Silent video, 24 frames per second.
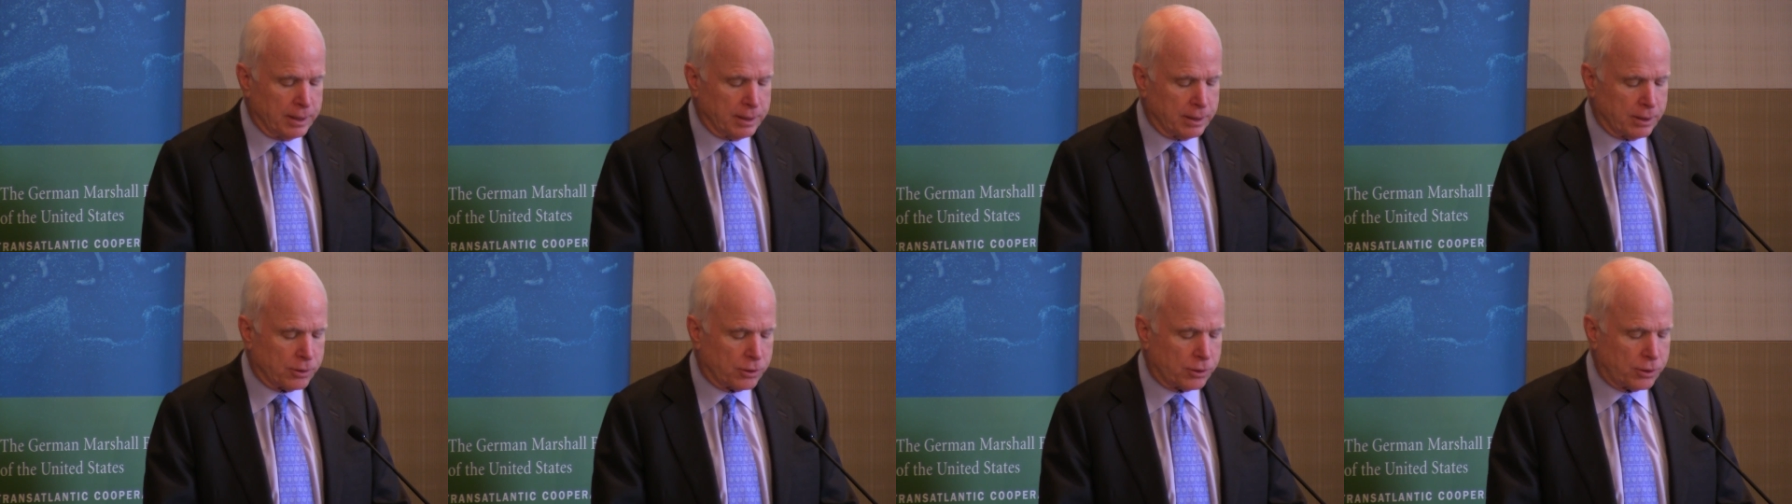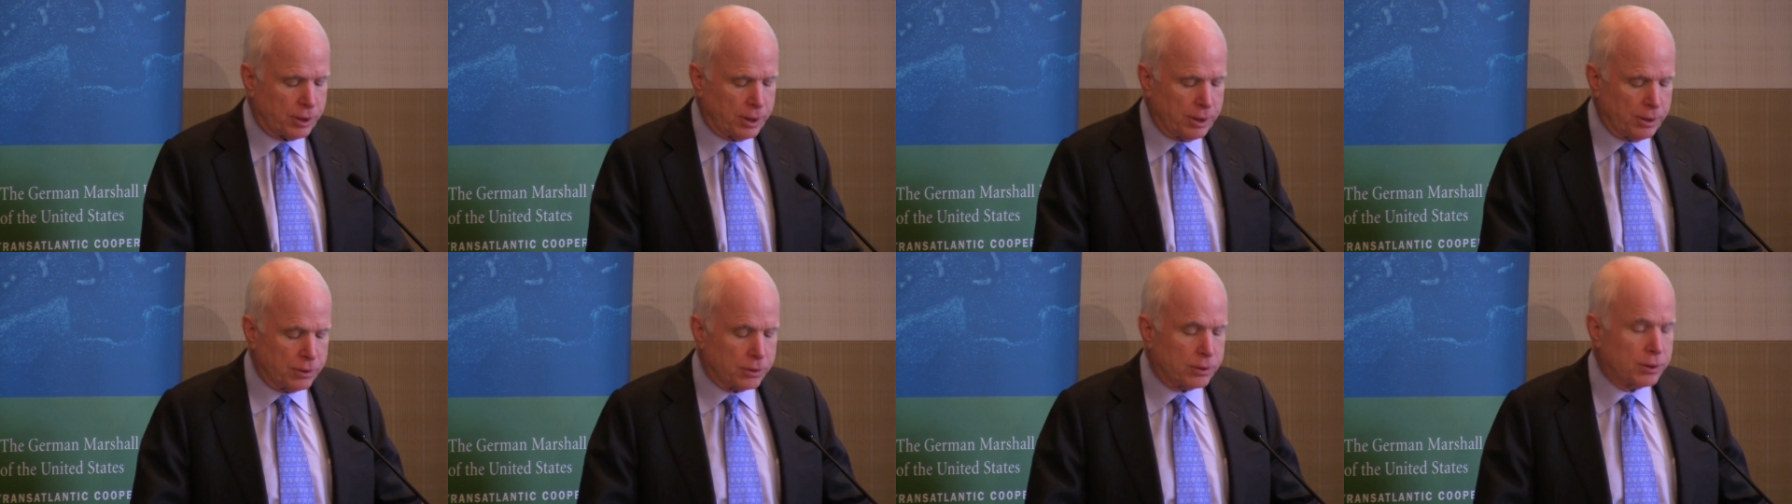to
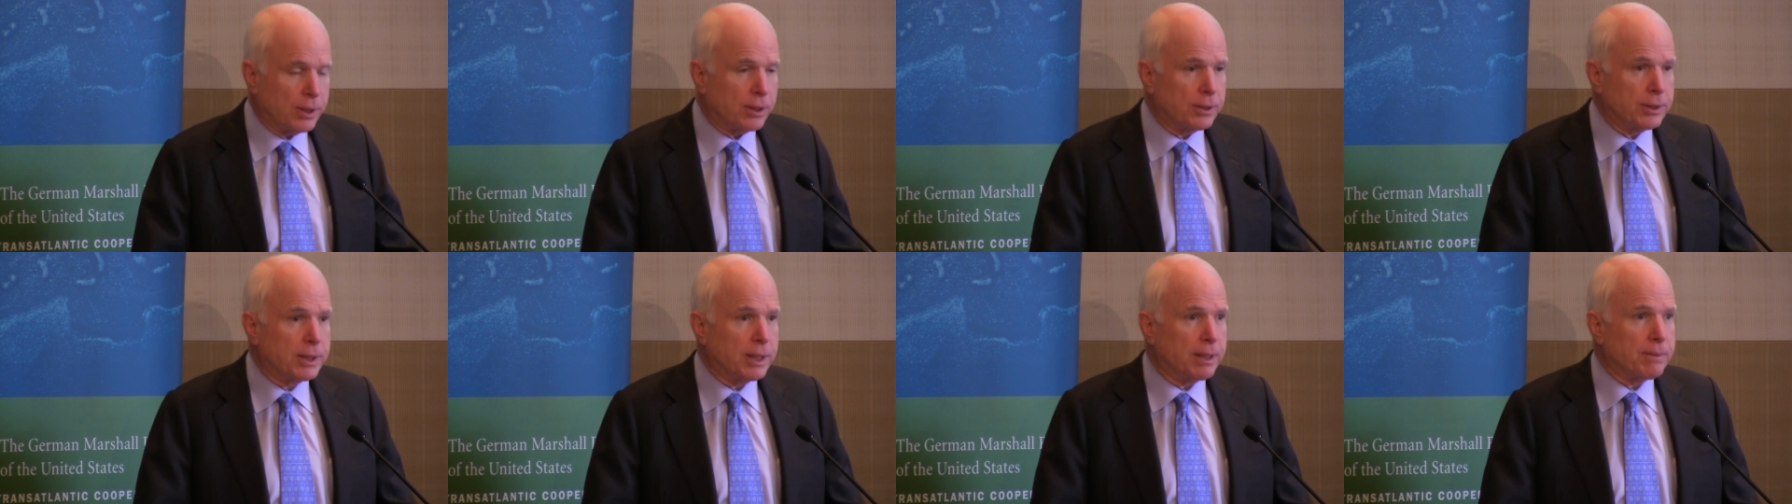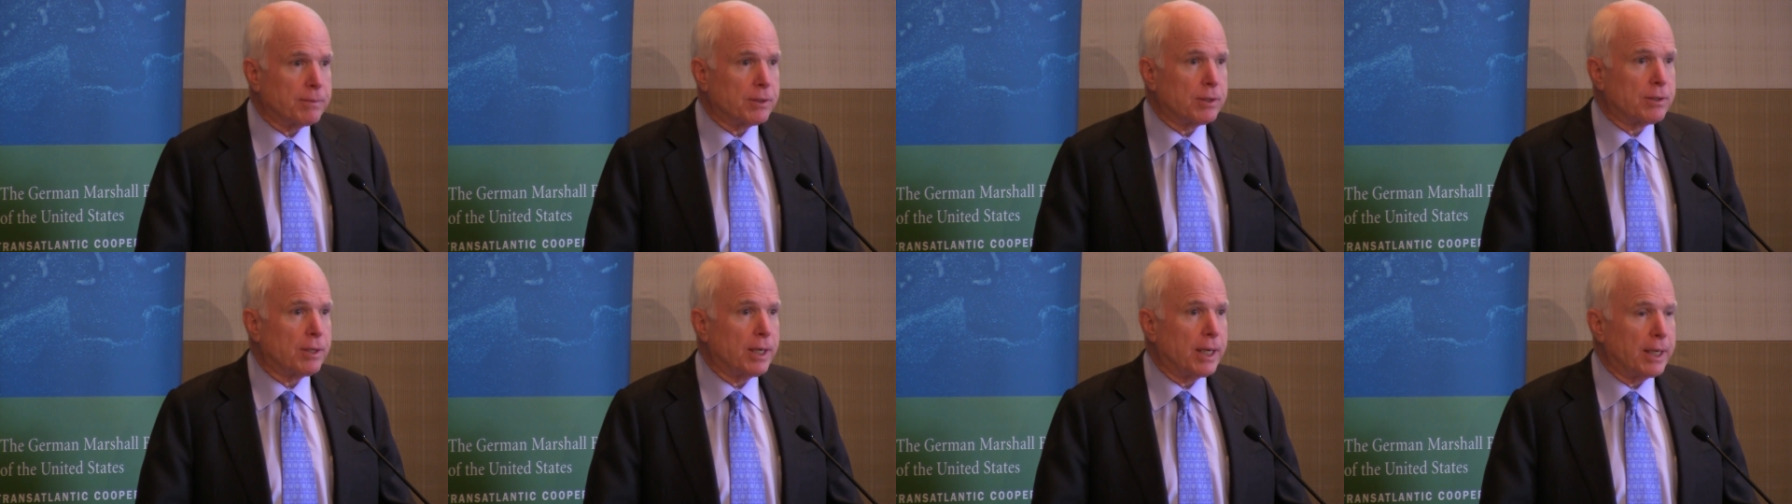seize their
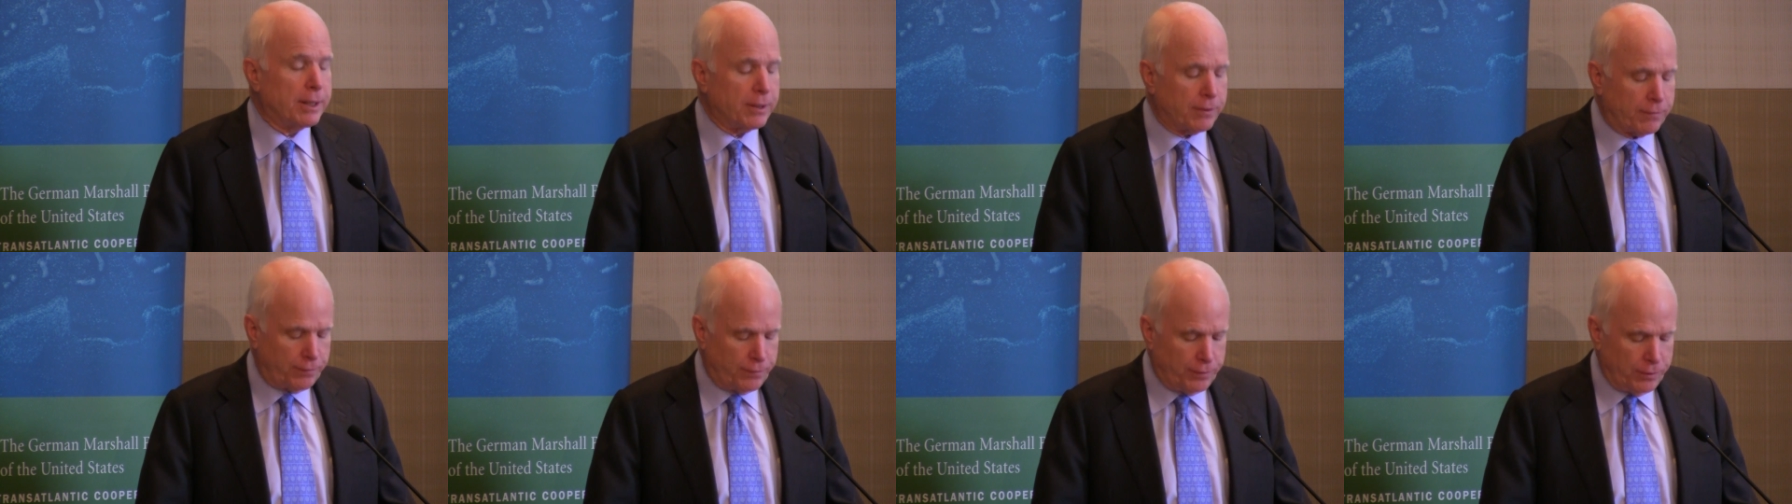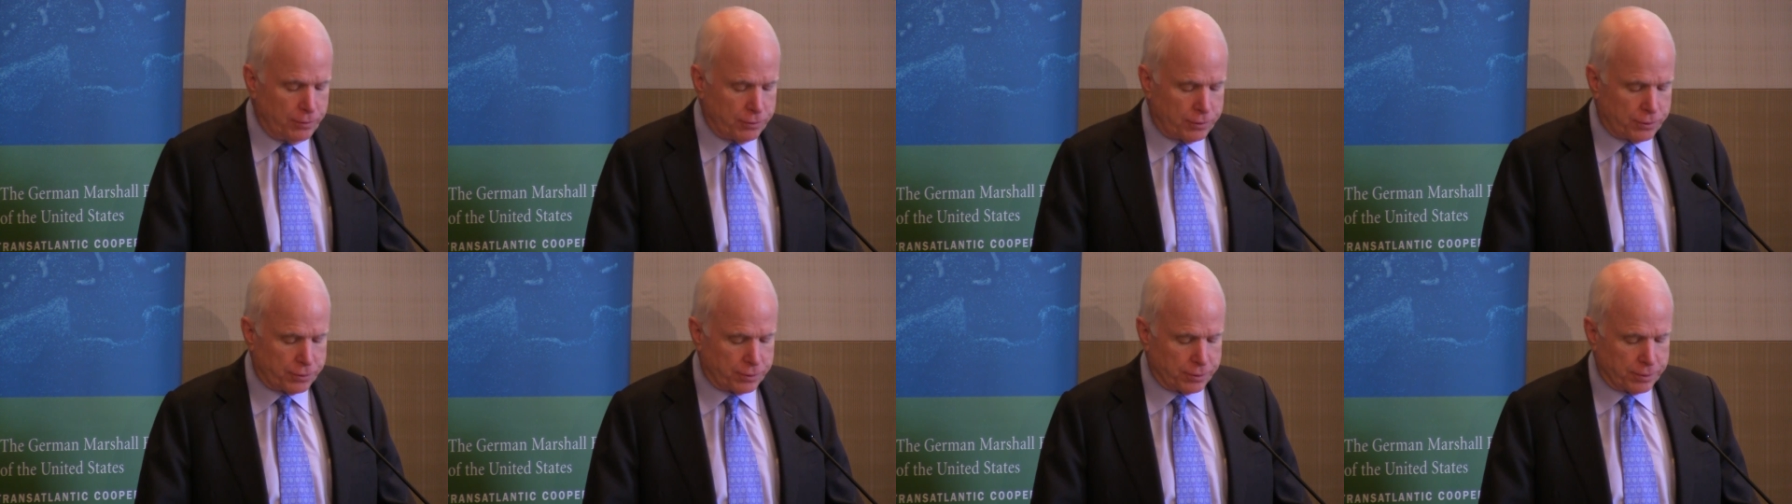democratic
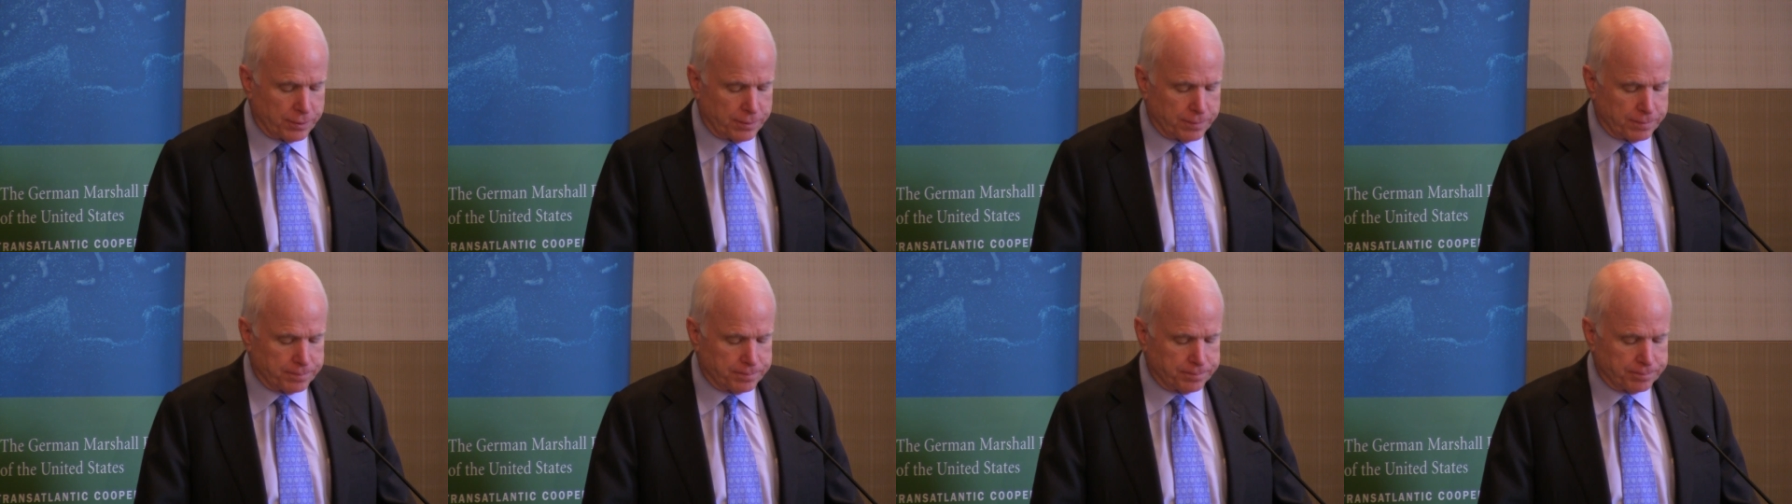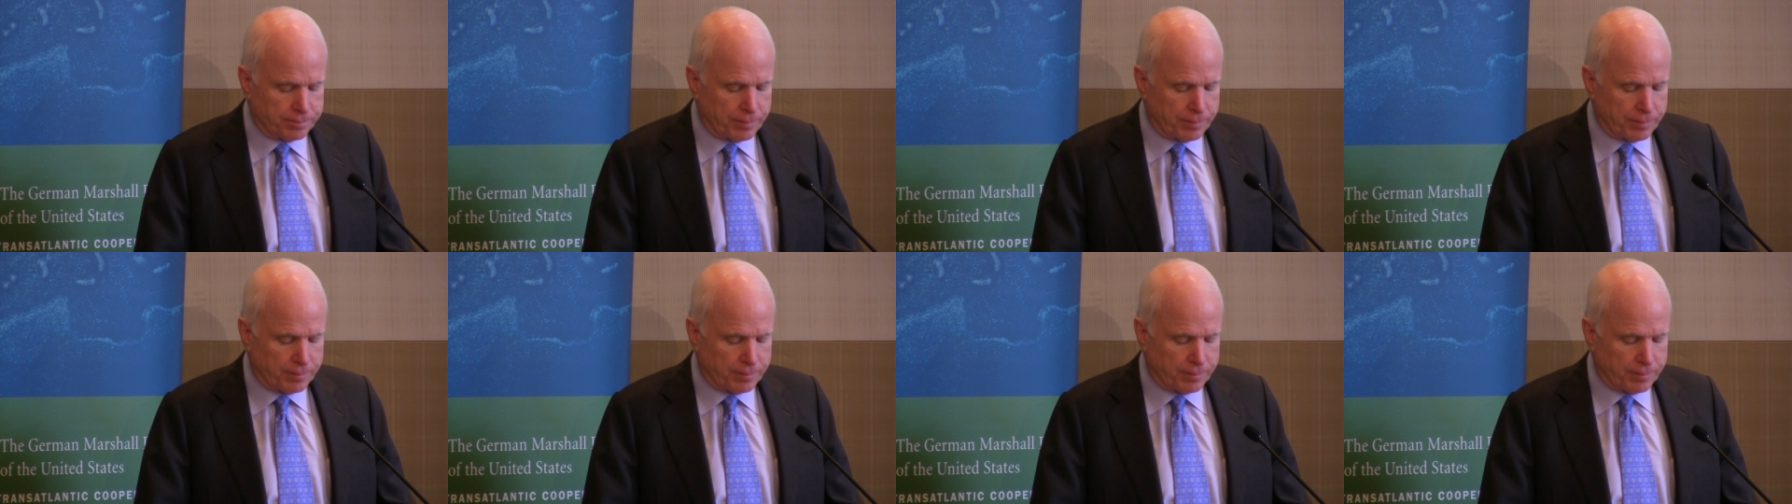future.